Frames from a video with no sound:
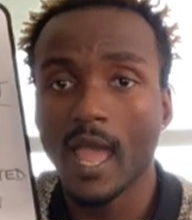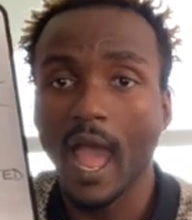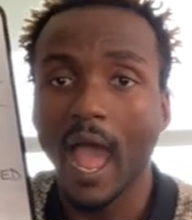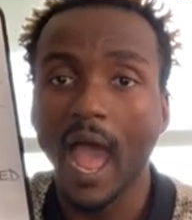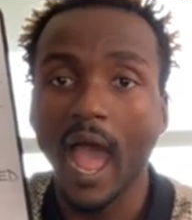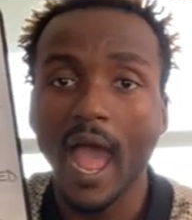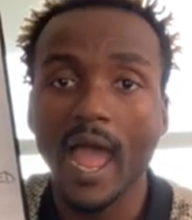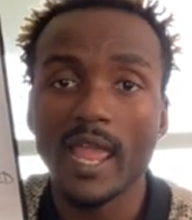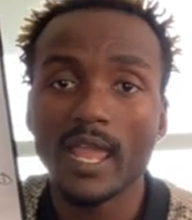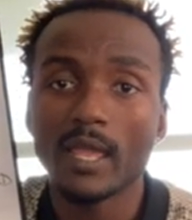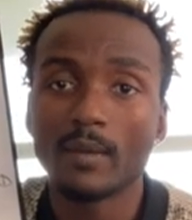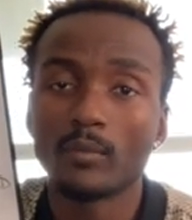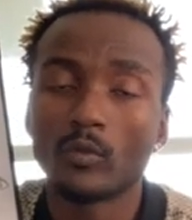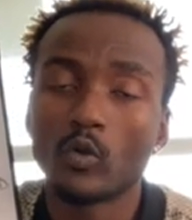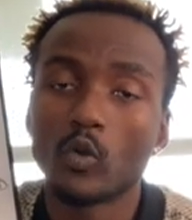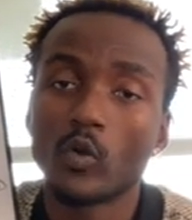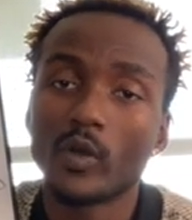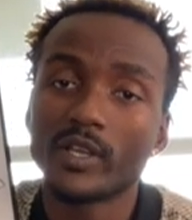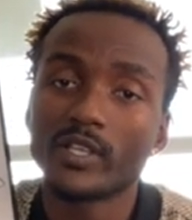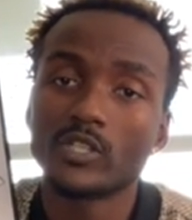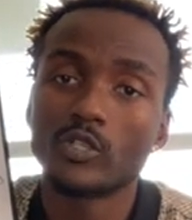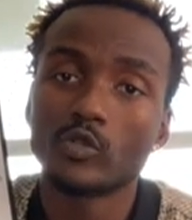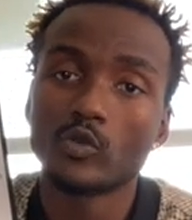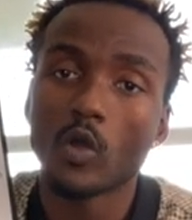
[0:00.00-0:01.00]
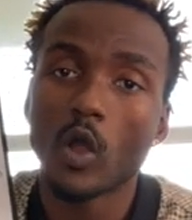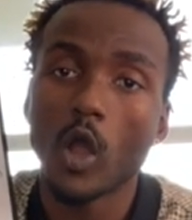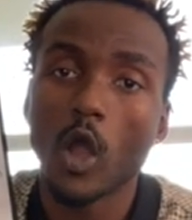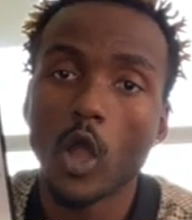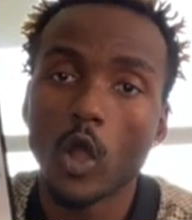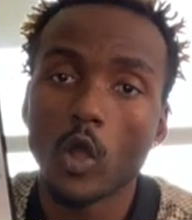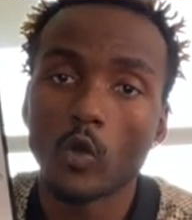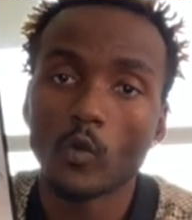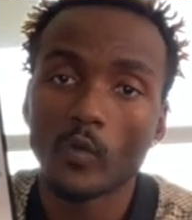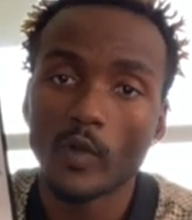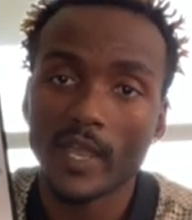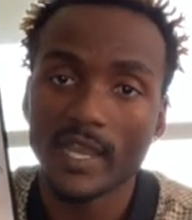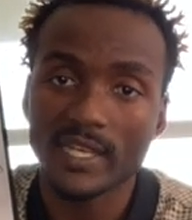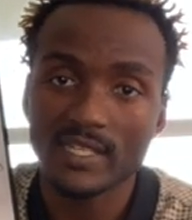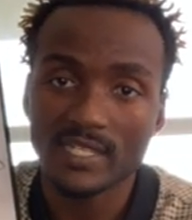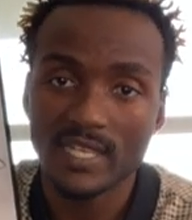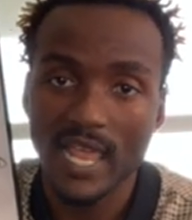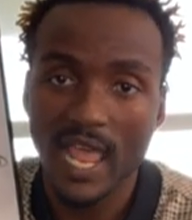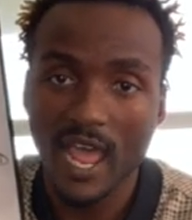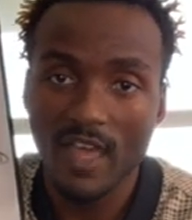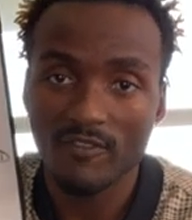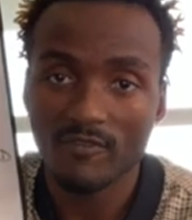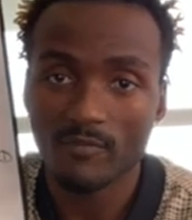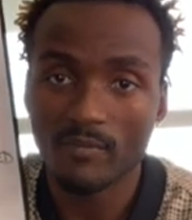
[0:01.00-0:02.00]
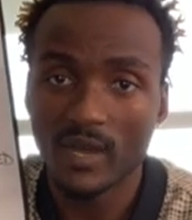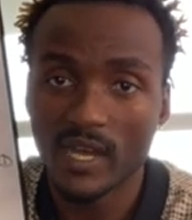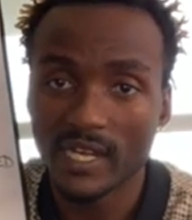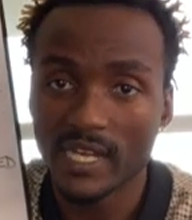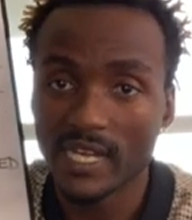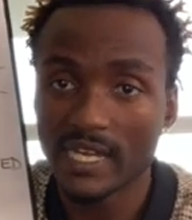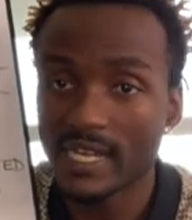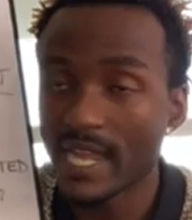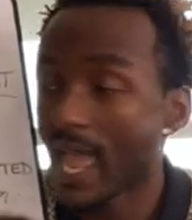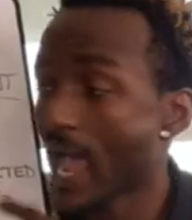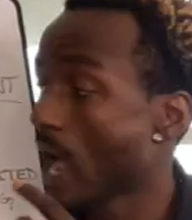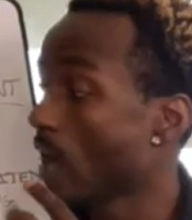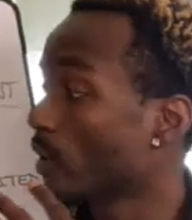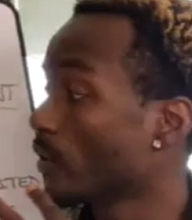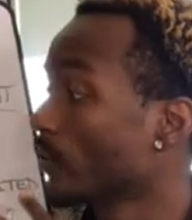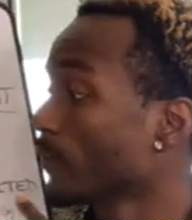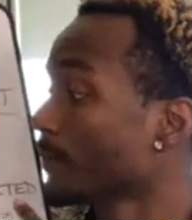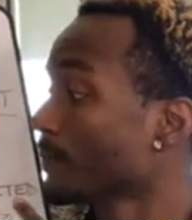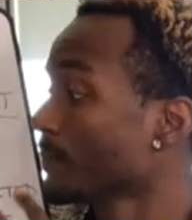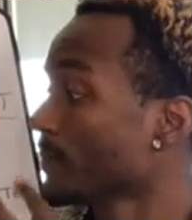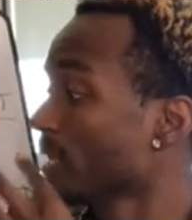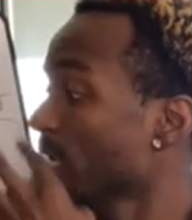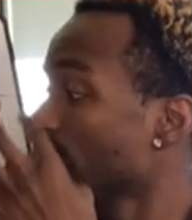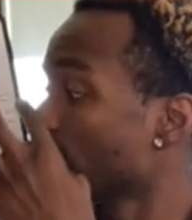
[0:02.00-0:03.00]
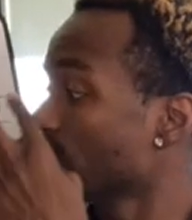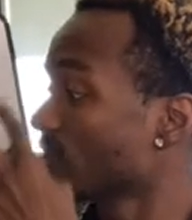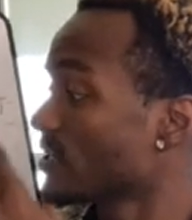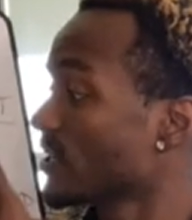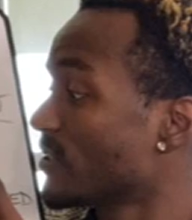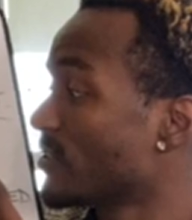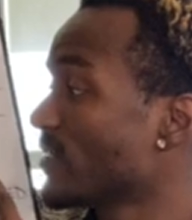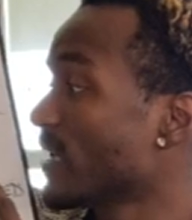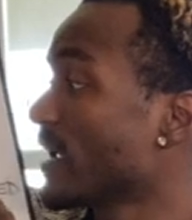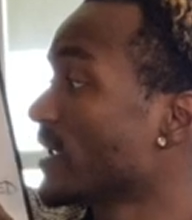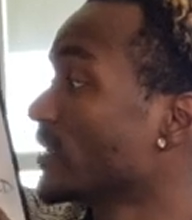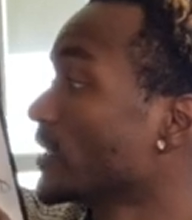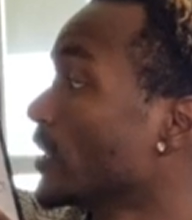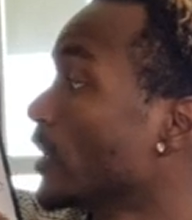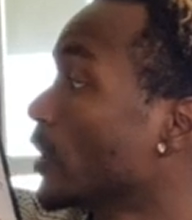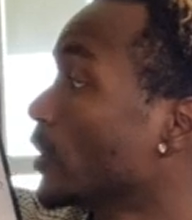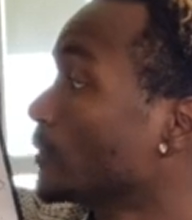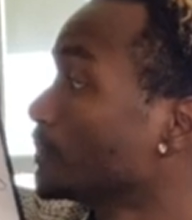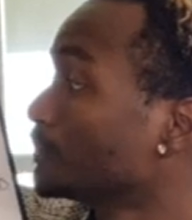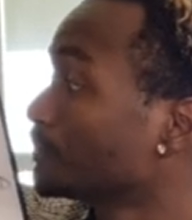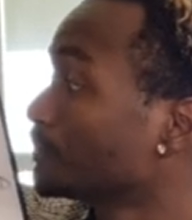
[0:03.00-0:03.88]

I am going to always have money. Now, here's the thing though.